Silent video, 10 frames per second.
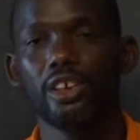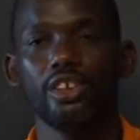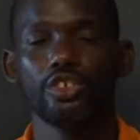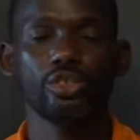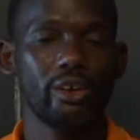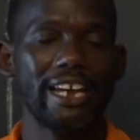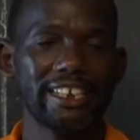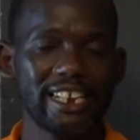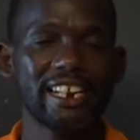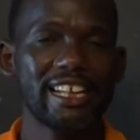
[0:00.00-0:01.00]
So
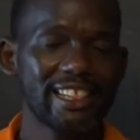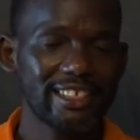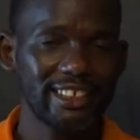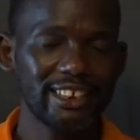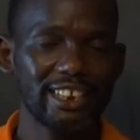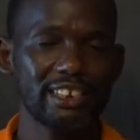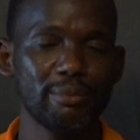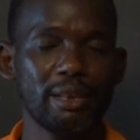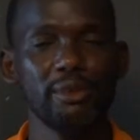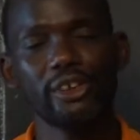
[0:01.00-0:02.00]
again, another thing that
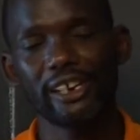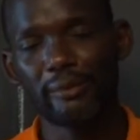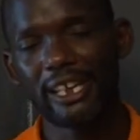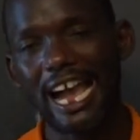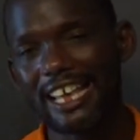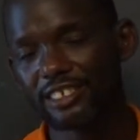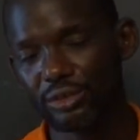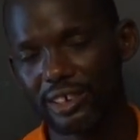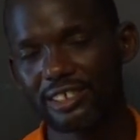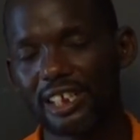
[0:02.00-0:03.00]
maybe you can be asking
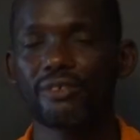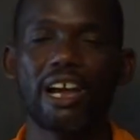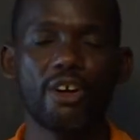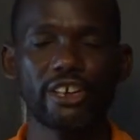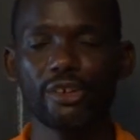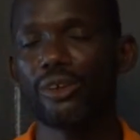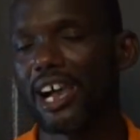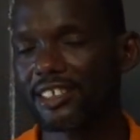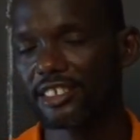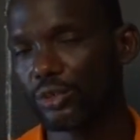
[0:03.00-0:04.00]
yourself, how can you
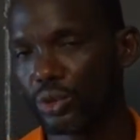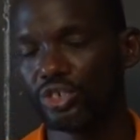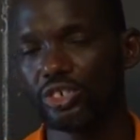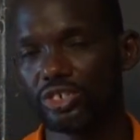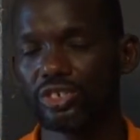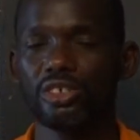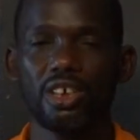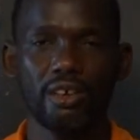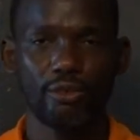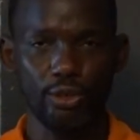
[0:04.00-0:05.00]
ask the questions?
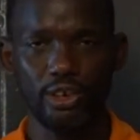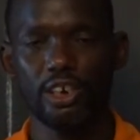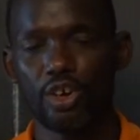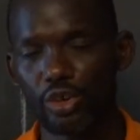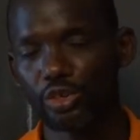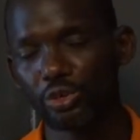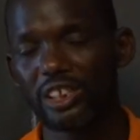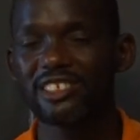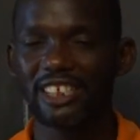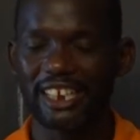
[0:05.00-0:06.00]
For the local
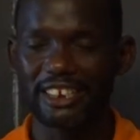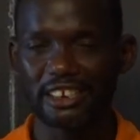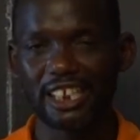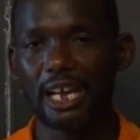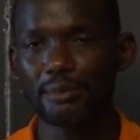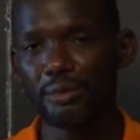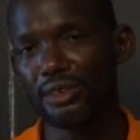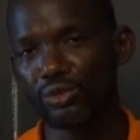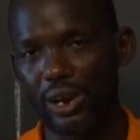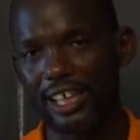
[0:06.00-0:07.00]
students, they can interrupt me
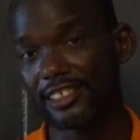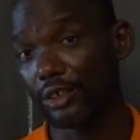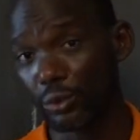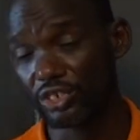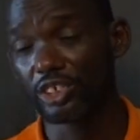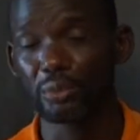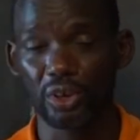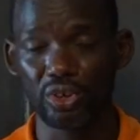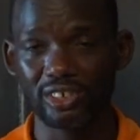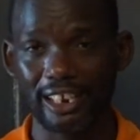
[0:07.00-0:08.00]
to ask the questions
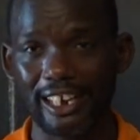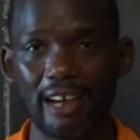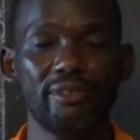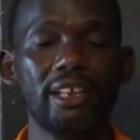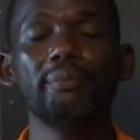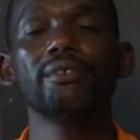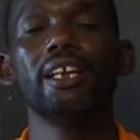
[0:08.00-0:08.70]
because I love them.